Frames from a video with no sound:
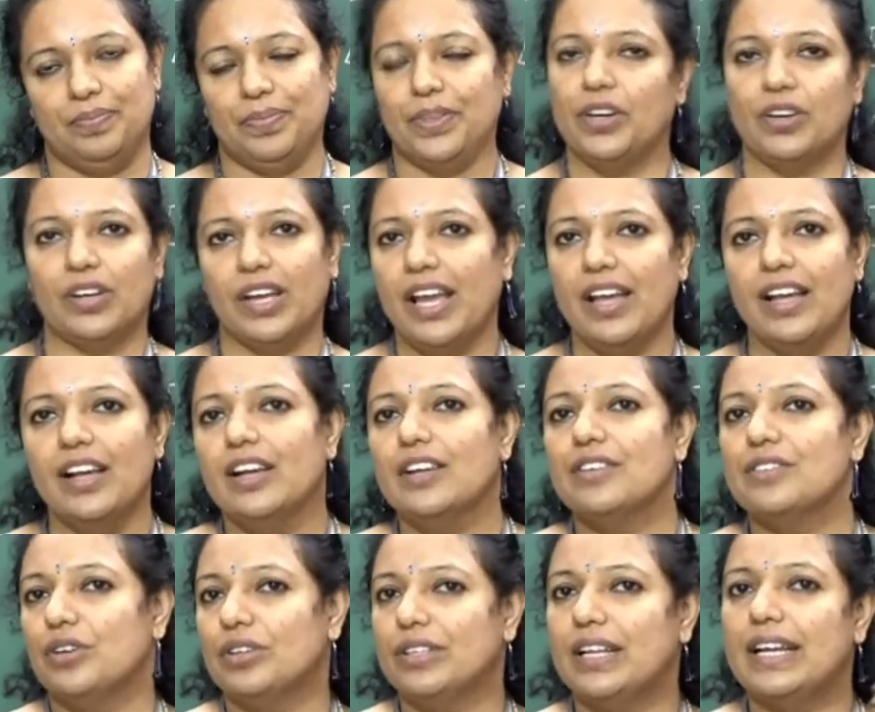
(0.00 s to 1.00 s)
Okay,
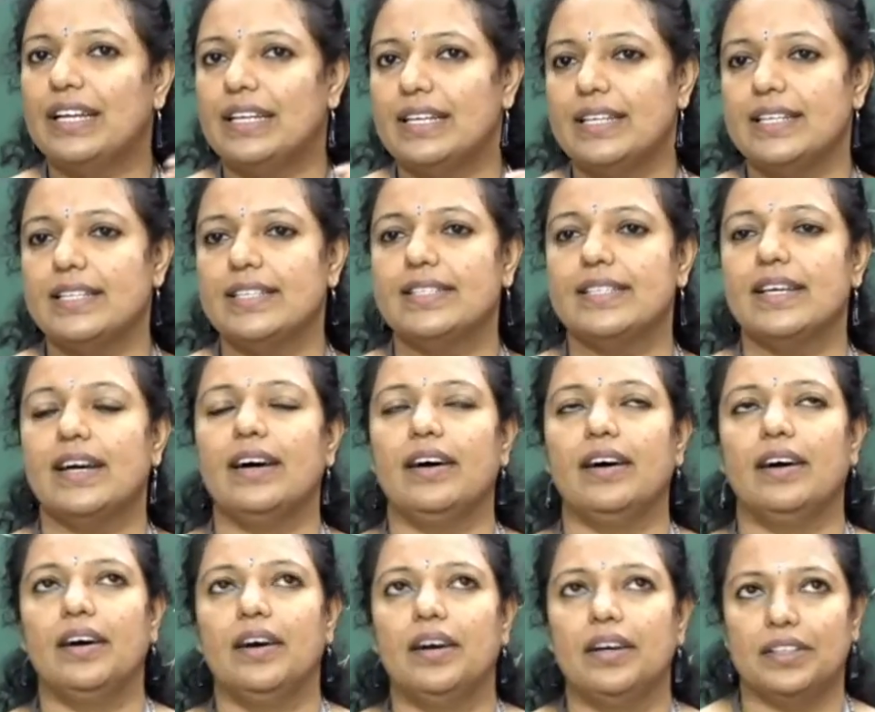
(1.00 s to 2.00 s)
so there is
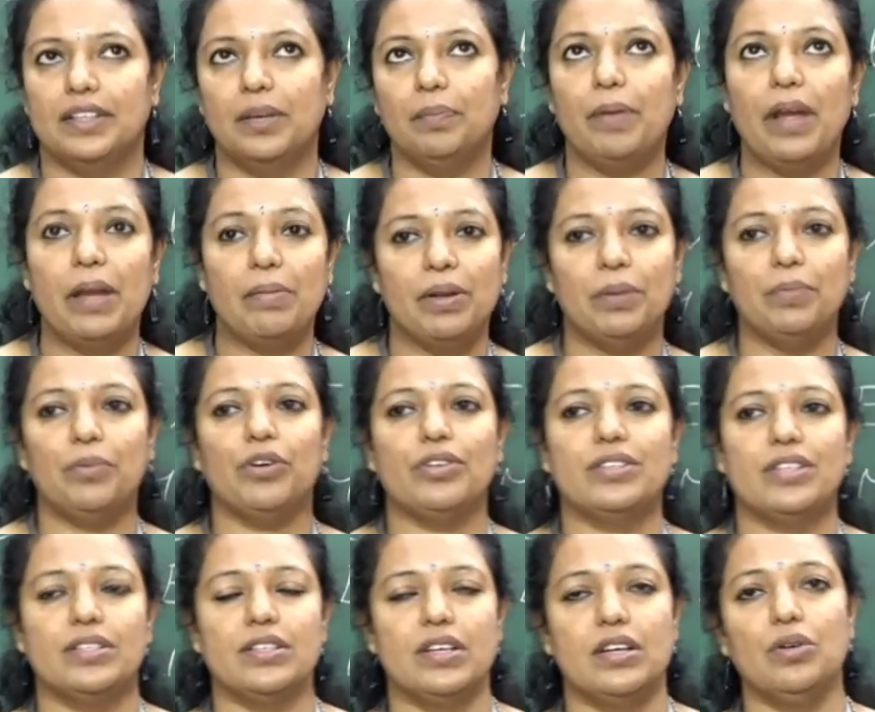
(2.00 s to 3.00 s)
the payment
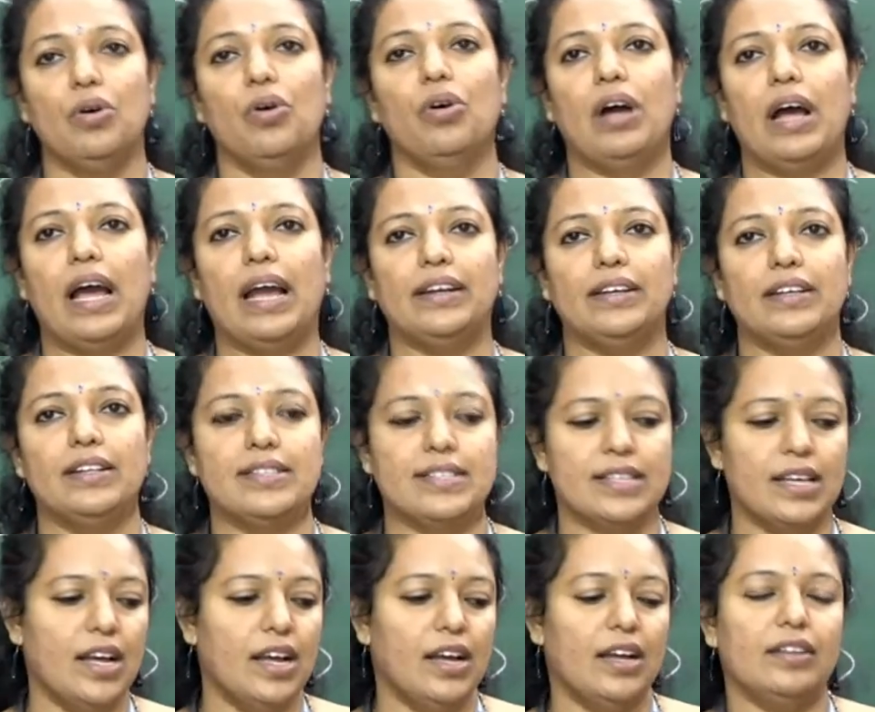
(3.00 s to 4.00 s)
processor who handles
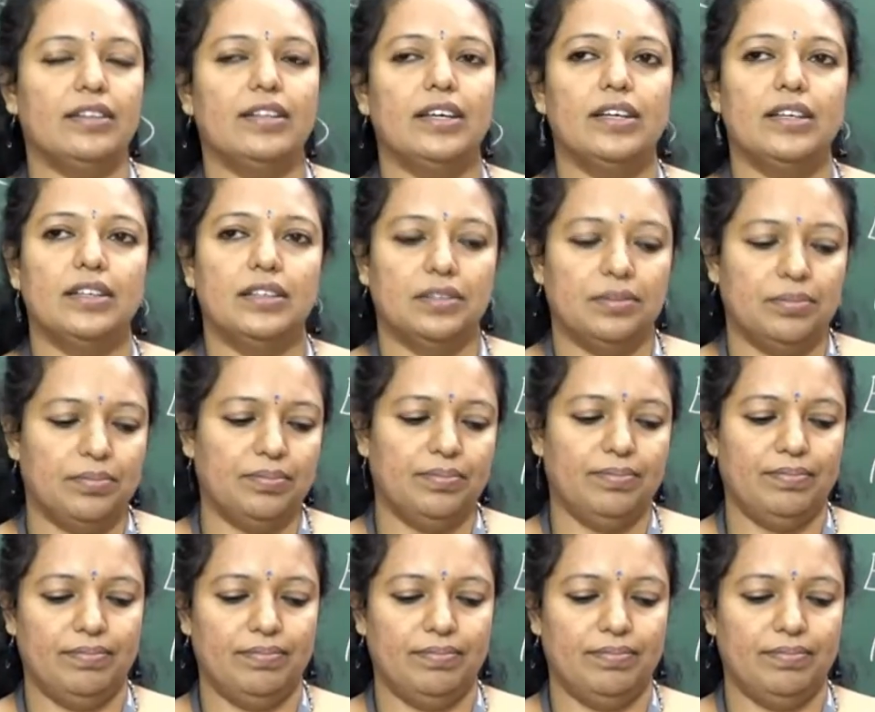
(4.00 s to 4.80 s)
the